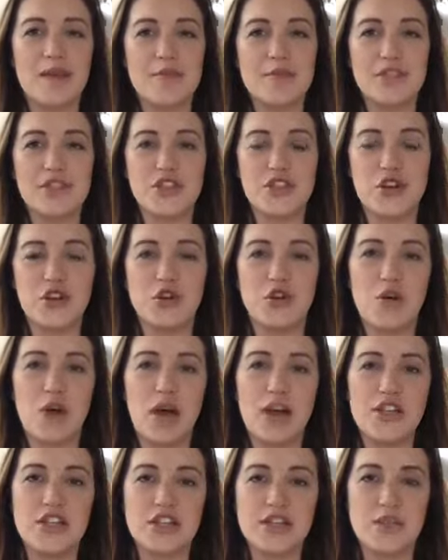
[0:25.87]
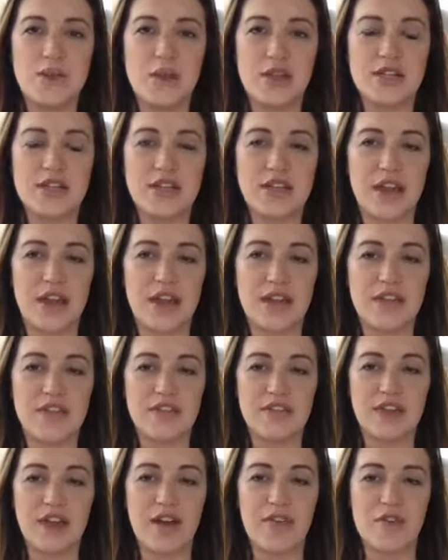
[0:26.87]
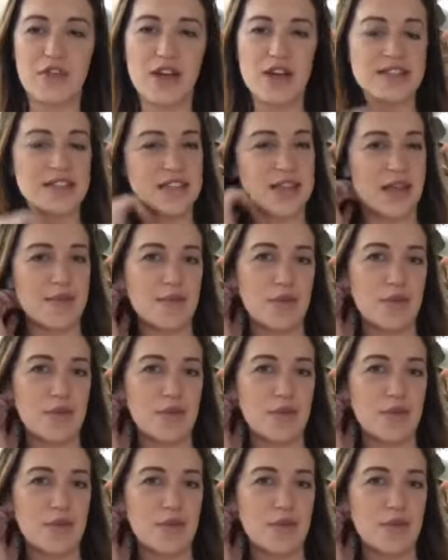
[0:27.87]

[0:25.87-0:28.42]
So I just wanted to kind of cover that today.